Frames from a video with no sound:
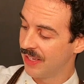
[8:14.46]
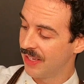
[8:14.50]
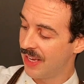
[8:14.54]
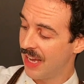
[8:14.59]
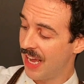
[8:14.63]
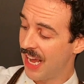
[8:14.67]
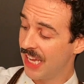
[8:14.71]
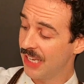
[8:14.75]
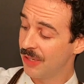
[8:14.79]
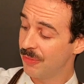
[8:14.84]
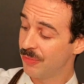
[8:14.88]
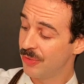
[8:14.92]

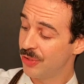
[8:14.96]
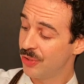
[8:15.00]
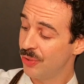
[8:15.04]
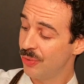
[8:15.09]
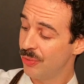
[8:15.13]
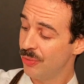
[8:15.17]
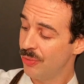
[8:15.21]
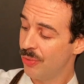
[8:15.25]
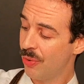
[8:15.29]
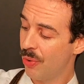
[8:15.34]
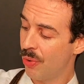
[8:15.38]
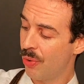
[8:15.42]
"I am
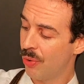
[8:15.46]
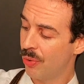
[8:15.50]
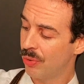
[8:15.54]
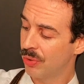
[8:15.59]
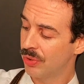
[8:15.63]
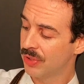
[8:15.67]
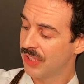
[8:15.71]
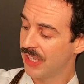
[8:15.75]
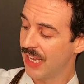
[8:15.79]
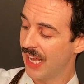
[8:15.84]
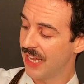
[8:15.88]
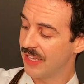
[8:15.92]
too
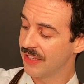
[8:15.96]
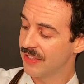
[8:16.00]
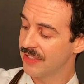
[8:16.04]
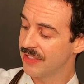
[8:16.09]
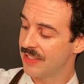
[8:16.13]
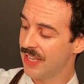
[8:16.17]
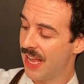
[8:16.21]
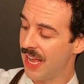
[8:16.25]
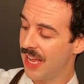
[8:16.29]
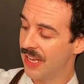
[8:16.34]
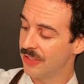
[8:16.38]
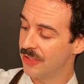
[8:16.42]
old and
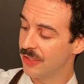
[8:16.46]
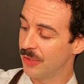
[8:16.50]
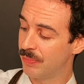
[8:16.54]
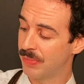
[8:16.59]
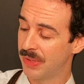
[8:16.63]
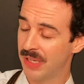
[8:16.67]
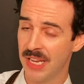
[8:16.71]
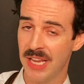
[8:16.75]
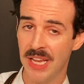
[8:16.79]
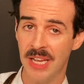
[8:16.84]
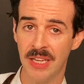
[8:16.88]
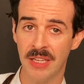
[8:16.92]
sad to
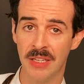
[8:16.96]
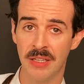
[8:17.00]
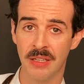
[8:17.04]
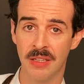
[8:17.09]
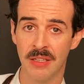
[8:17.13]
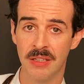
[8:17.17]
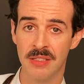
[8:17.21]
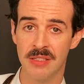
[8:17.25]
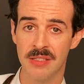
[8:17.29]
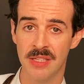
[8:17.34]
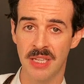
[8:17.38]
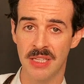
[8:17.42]
play,"
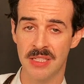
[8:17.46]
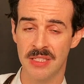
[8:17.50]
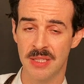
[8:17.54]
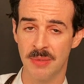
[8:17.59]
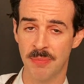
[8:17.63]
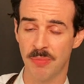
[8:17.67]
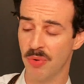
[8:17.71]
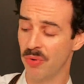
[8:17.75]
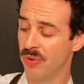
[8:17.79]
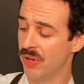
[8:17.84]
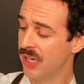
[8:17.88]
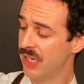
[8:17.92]
said the
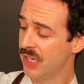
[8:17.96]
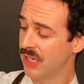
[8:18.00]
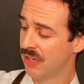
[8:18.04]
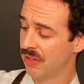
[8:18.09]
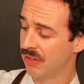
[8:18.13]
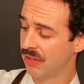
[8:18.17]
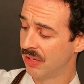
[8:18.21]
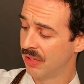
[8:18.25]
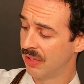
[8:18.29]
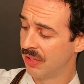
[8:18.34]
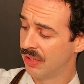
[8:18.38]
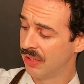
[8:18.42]
boy.
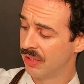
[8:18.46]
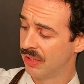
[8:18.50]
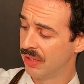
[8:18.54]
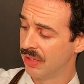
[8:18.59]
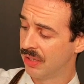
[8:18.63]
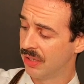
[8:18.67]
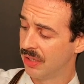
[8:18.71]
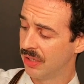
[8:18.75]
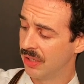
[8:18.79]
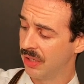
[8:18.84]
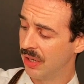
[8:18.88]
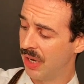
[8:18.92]

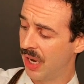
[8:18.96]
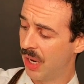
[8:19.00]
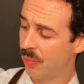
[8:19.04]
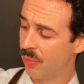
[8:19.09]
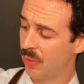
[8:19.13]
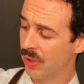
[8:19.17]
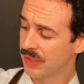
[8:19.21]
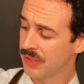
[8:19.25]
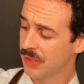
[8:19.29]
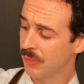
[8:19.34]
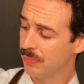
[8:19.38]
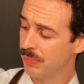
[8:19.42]
"I
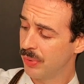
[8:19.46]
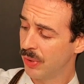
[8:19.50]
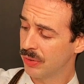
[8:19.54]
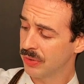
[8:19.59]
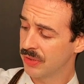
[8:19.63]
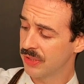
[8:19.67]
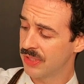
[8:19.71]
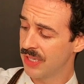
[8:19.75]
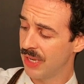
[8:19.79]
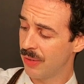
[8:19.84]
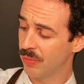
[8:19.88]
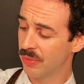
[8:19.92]
want a
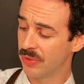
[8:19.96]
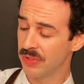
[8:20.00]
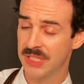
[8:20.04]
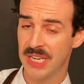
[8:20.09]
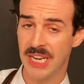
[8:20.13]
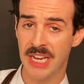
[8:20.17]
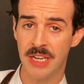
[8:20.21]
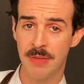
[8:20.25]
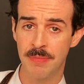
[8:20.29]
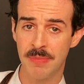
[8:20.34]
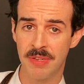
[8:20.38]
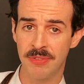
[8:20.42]
boat that will
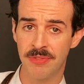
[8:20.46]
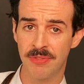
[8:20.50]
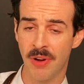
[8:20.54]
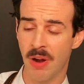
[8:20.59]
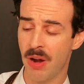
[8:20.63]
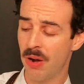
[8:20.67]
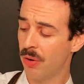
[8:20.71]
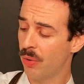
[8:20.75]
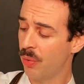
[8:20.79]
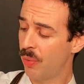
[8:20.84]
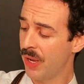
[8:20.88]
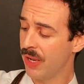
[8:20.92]
take me
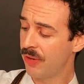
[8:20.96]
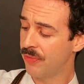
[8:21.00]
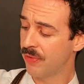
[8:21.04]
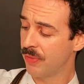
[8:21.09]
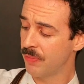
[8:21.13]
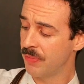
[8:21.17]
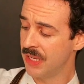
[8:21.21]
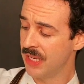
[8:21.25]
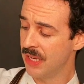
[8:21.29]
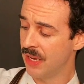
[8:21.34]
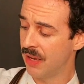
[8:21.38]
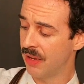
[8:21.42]
far away
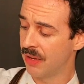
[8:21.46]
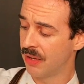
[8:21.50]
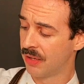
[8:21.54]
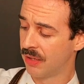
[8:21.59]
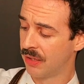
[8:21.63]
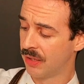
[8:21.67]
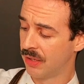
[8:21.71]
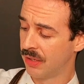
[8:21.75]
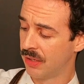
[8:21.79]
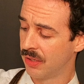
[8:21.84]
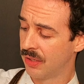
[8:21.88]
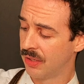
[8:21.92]
from here.
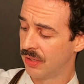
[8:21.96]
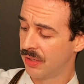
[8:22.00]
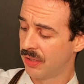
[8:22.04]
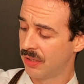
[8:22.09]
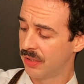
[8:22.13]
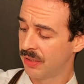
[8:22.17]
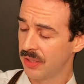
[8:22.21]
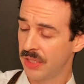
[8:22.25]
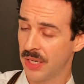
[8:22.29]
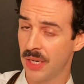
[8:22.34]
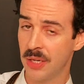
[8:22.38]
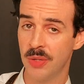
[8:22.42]

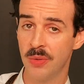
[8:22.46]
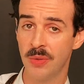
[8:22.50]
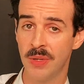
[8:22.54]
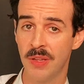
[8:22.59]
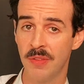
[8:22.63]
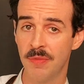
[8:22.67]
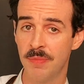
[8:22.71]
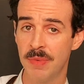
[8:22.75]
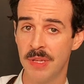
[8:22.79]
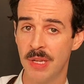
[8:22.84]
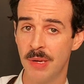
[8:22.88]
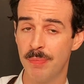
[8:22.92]
Can you
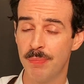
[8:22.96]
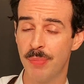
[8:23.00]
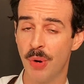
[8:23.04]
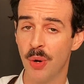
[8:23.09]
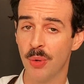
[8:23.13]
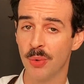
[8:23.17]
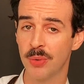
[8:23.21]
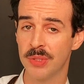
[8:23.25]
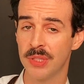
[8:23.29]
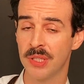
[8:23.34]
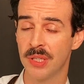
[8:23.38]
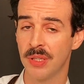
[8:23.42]
give me a
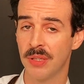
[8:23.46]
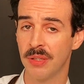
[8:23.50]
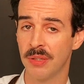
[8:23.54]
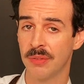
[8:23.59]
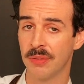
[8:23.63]
boat?"